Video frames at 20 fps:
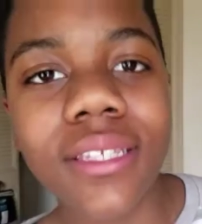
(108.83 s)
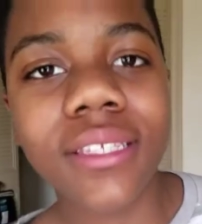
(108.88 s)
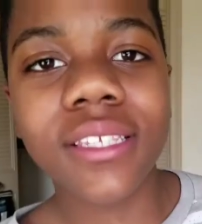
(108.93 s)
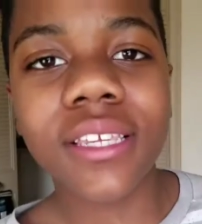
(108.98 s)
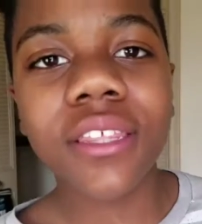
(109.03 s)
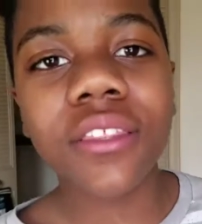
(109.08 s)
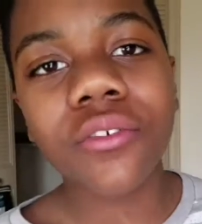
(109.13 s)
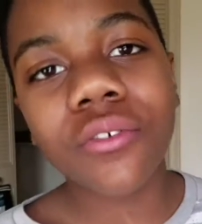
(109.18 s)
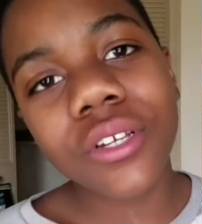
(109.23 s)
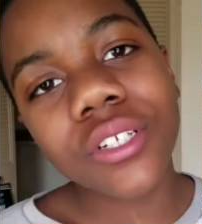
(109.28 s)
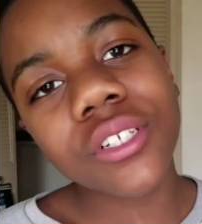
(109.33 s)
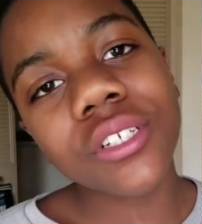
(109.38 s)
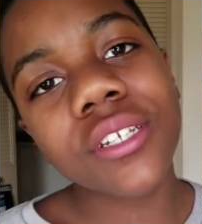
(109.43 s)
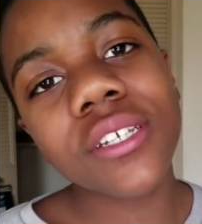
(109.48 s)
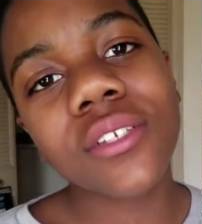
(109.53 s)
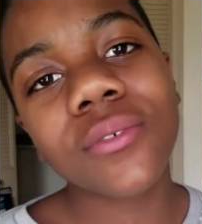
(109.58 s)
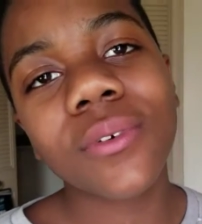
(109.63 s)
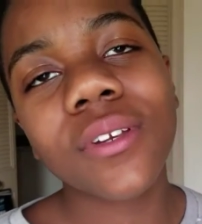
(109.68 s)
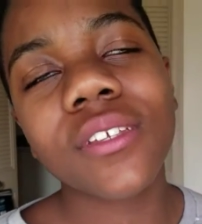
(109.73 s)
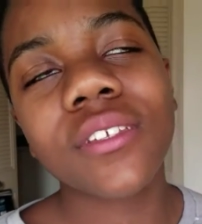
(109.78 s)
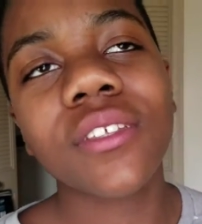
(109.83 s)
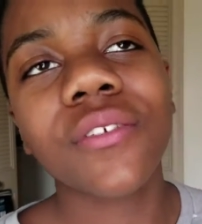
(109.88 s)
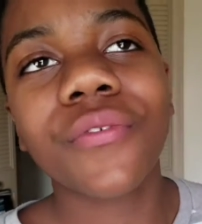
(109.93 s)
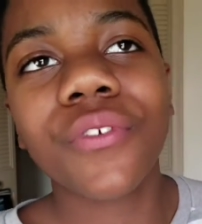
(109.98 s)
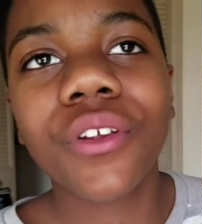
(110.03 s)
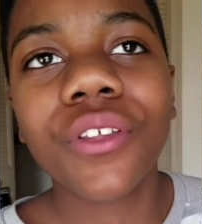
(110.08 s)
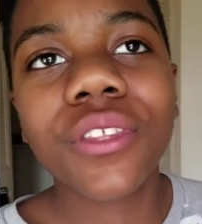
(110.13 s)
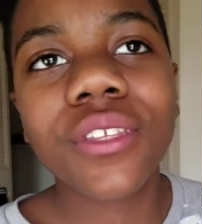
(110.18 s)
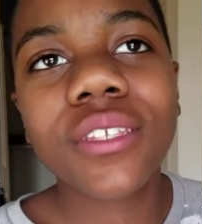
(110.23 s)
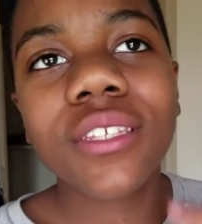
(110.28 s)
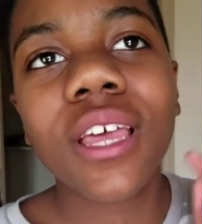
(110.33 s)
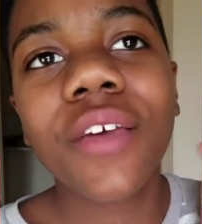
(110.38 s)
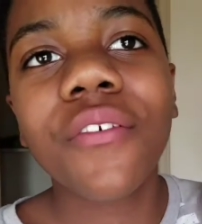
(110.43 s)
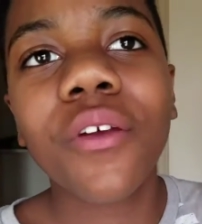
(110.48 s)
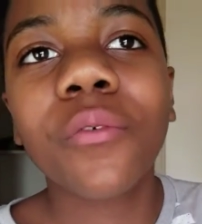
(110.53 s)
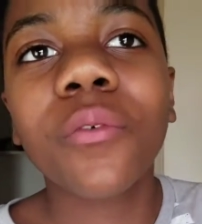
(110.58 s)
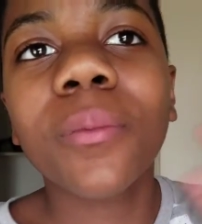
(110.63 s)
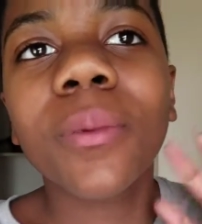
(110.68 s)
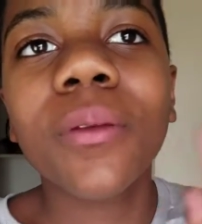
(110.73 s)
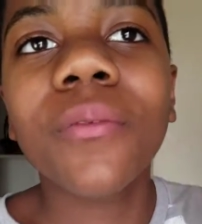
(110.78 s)
The tenth question is, what is the furthest I've
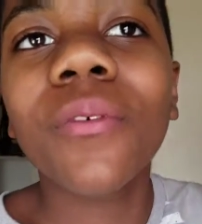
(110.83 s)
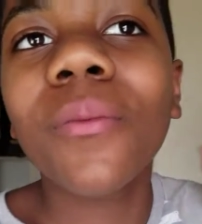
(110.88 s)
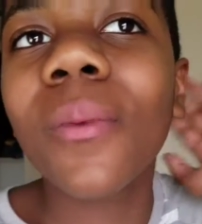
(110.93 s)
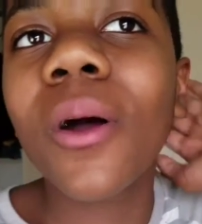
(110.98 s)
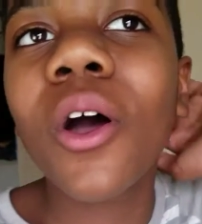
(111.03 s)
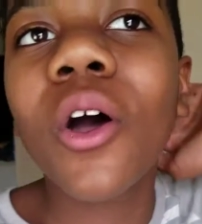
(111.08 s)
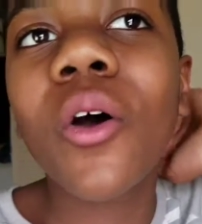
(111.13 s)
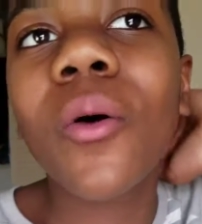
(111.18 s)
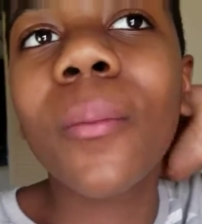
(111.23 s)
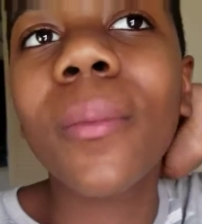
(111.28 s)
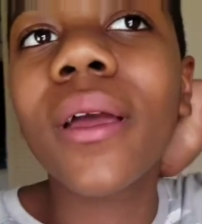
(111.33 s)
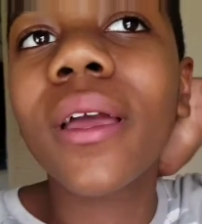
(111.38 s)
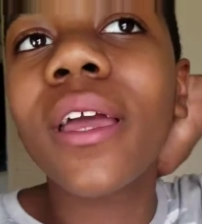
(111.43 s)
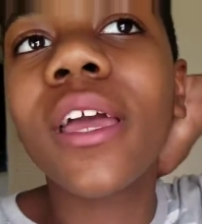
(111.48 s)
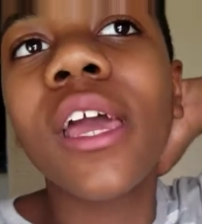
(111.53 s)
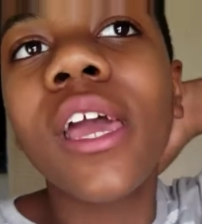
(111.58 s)
ever been from home?